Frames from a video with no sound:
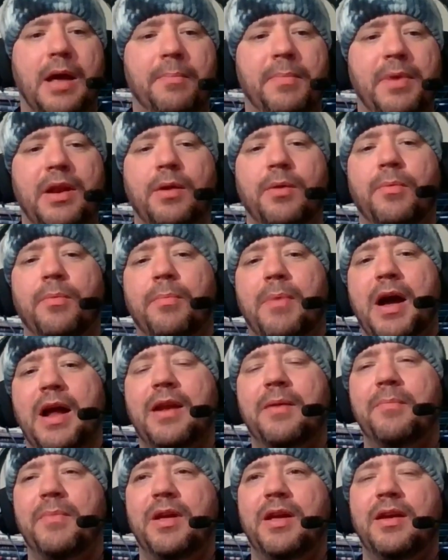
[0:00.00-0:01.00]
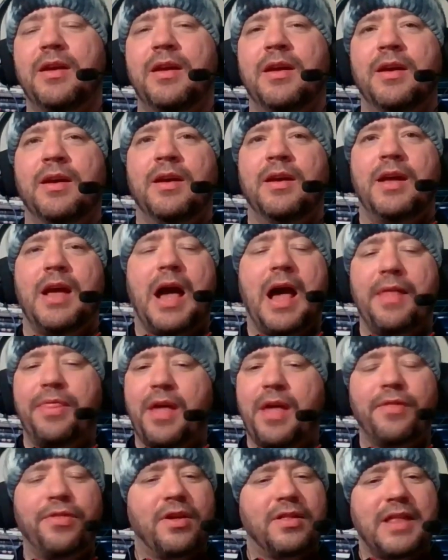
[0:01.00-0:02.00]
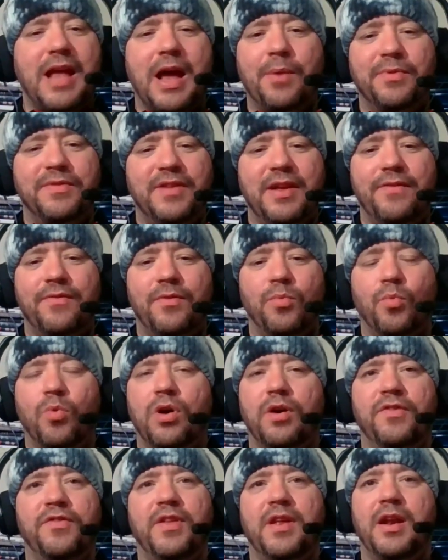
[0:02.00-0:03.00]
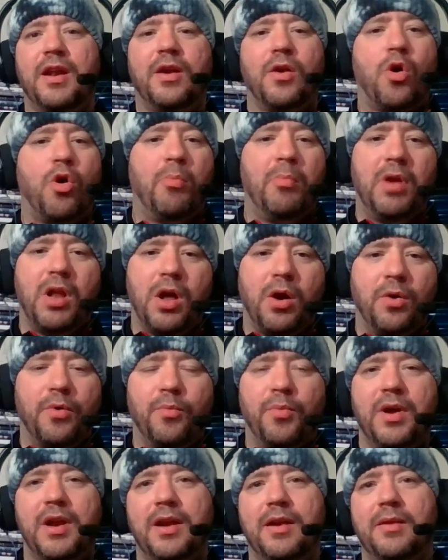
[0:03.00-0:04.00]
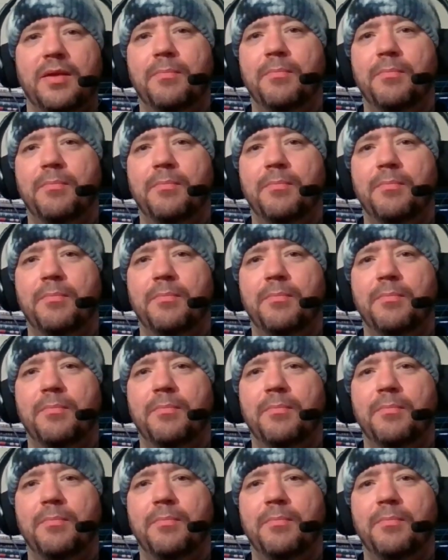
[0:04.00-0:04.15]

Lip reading: I mean, it reminded me, I thought that was even worse than in Home Alone when,